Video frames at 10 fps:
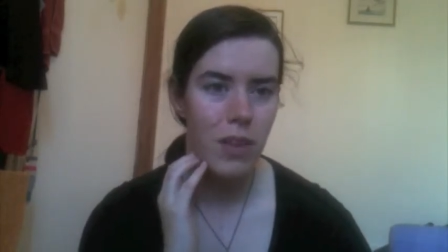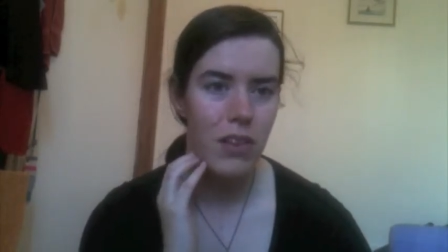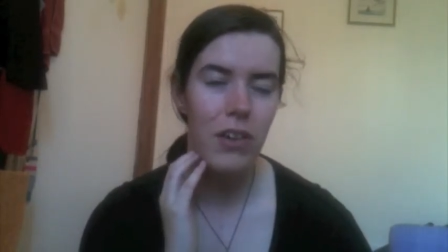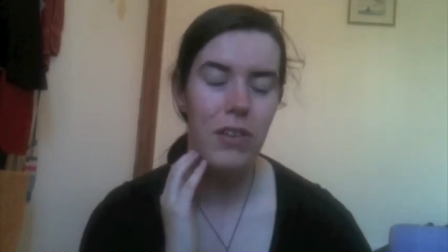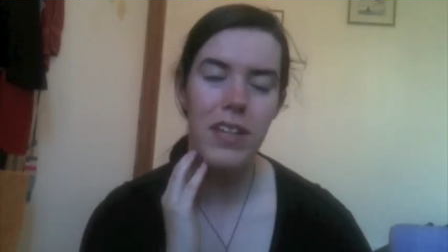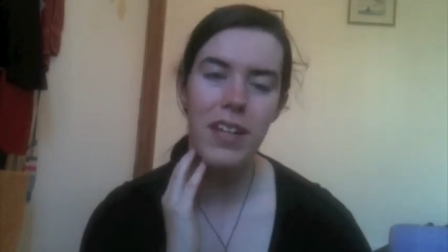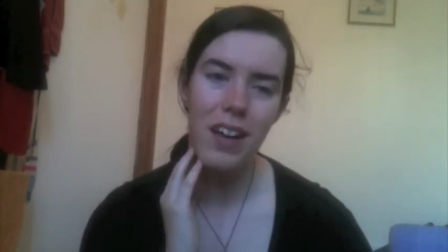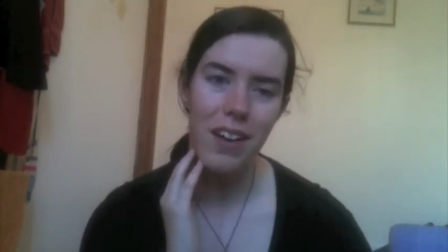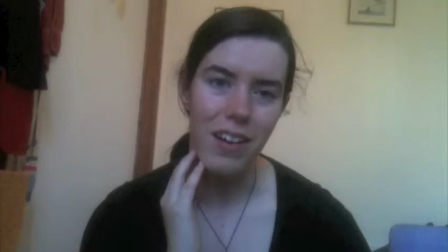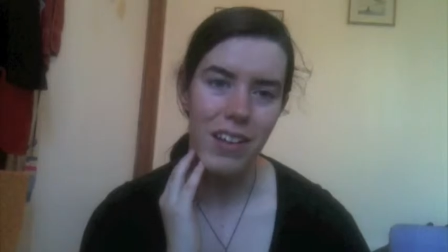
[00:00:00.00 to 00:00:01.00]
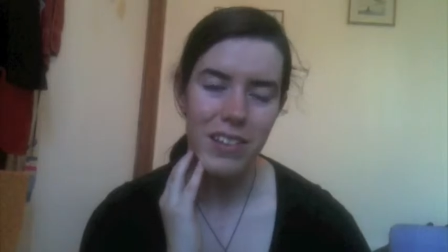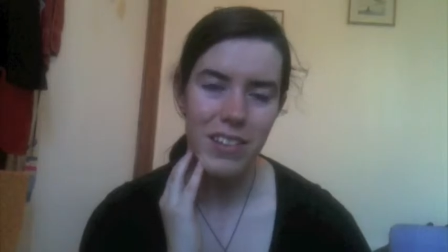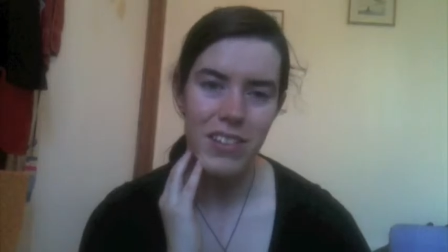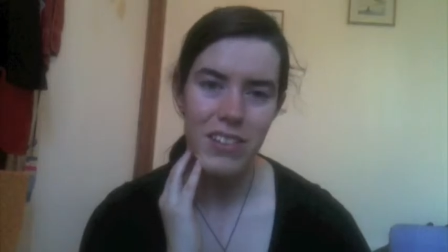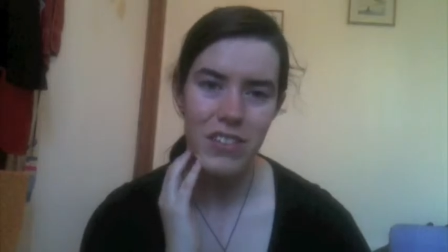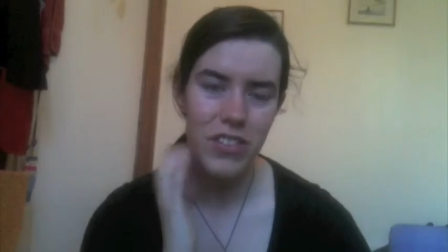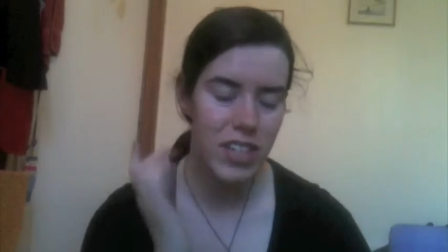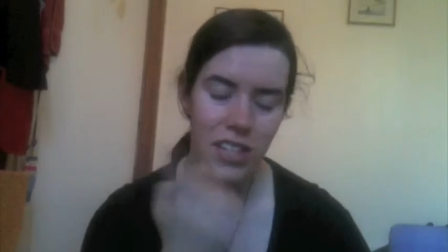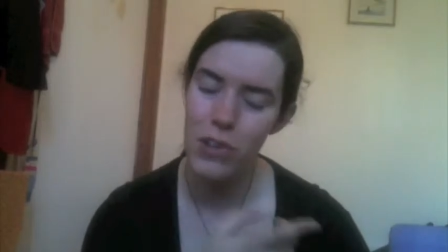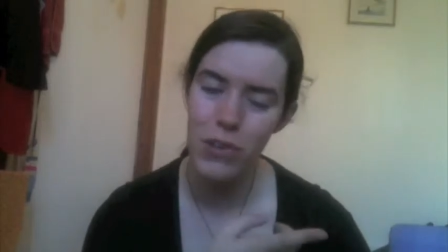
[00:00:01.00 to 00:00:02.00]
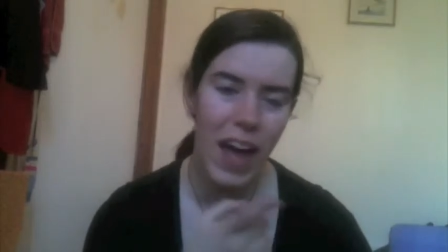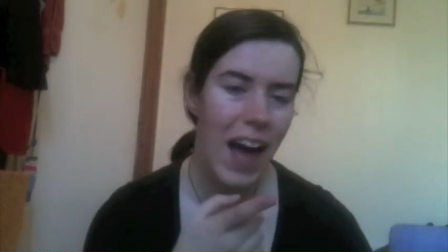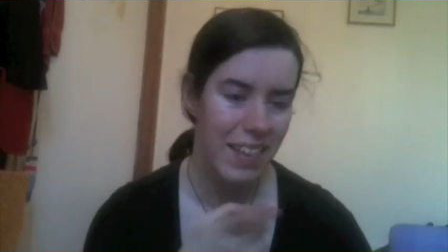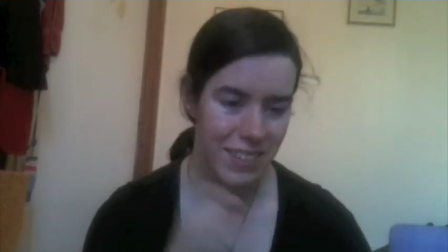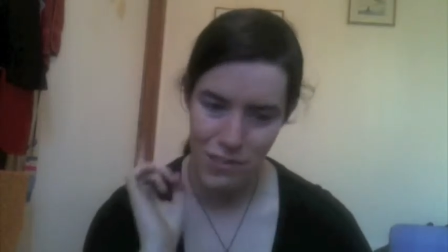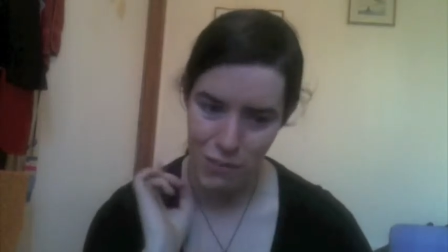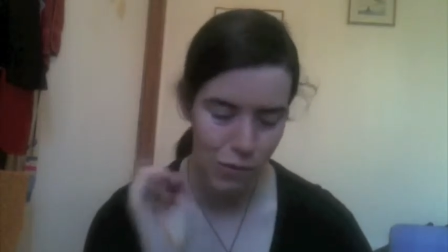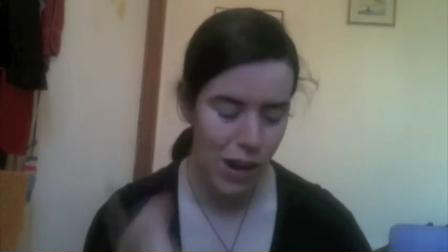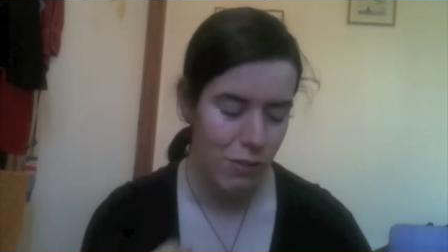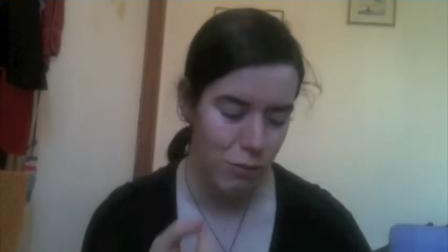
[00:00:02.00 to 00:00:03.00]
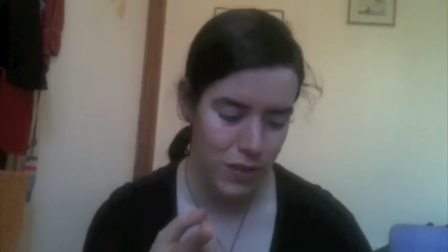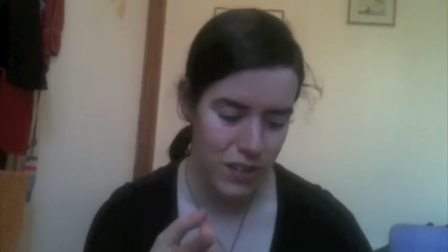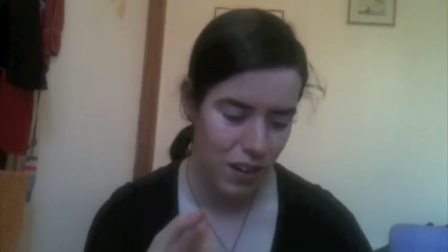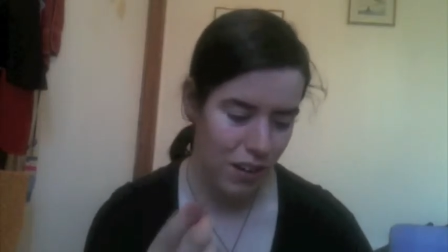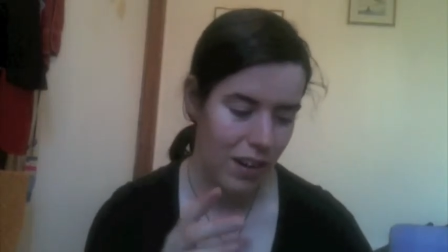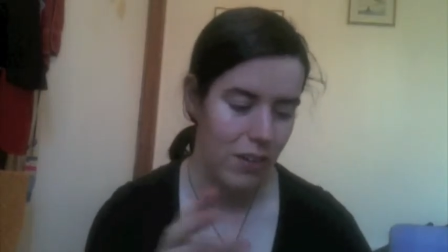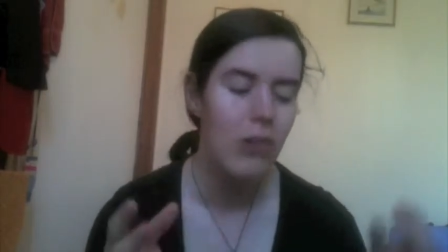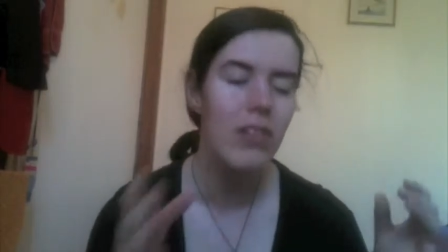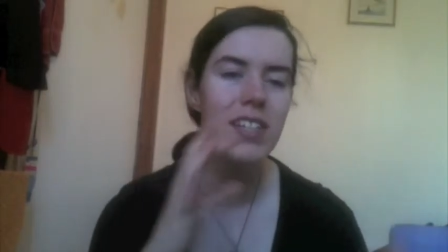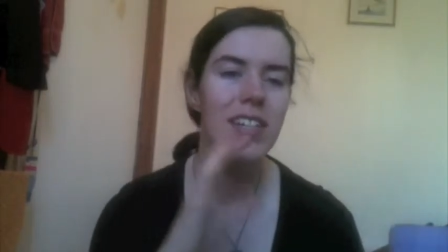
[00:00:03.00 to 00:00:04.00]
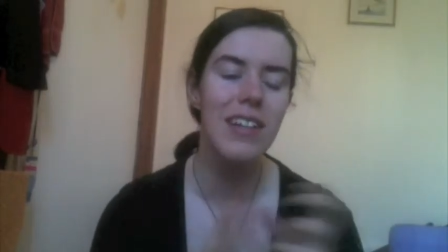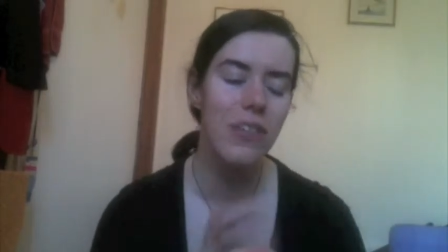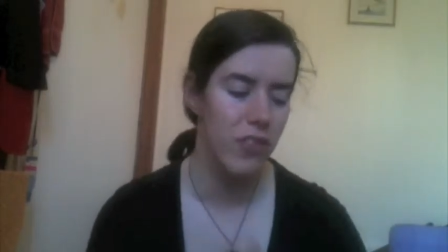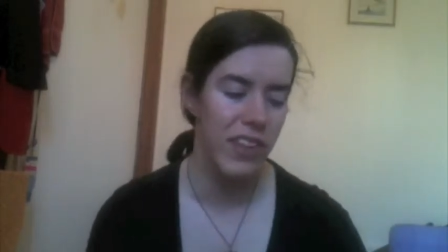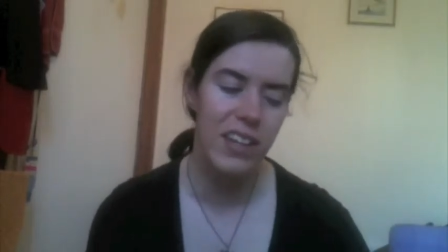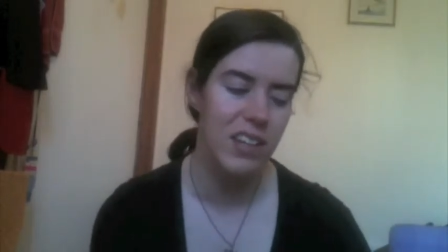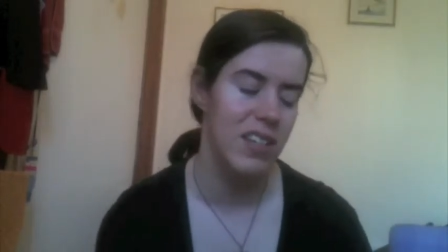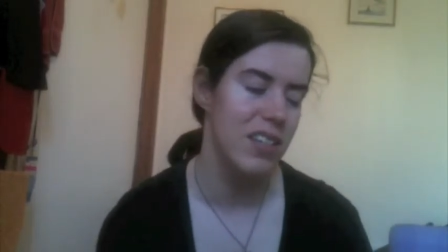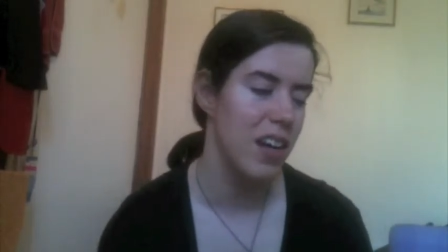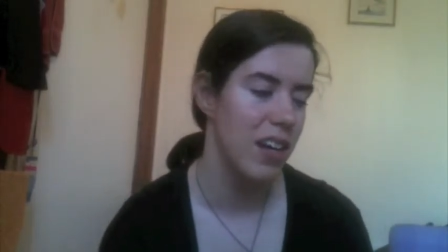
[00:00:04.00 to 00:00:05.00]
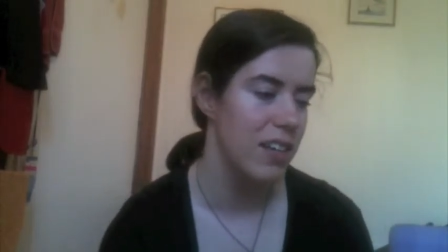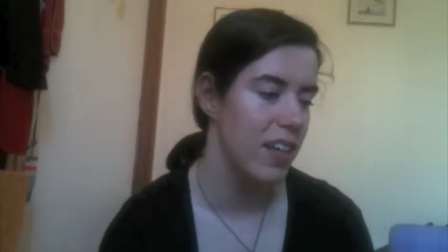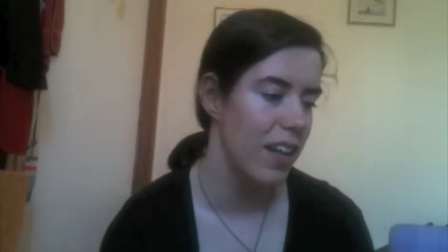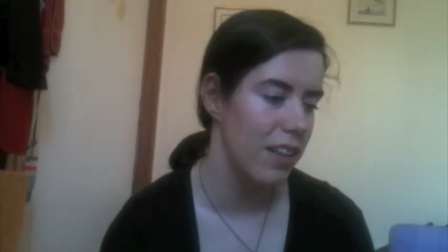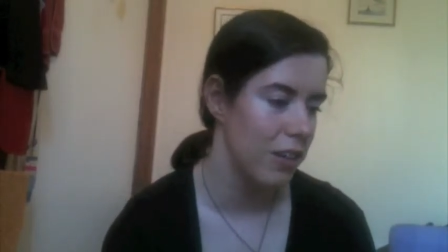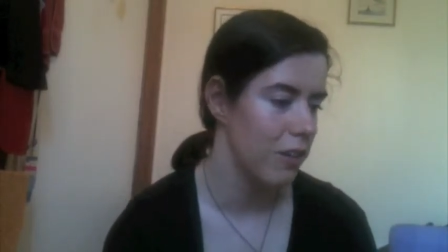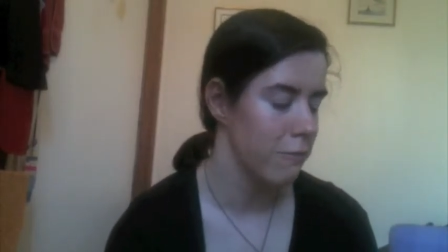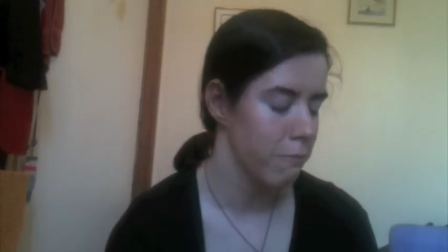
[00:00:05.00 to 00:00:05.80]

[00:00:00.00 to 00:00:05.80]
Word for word: that you think, ah, she knew that right from the start. Like all these little things that tie together.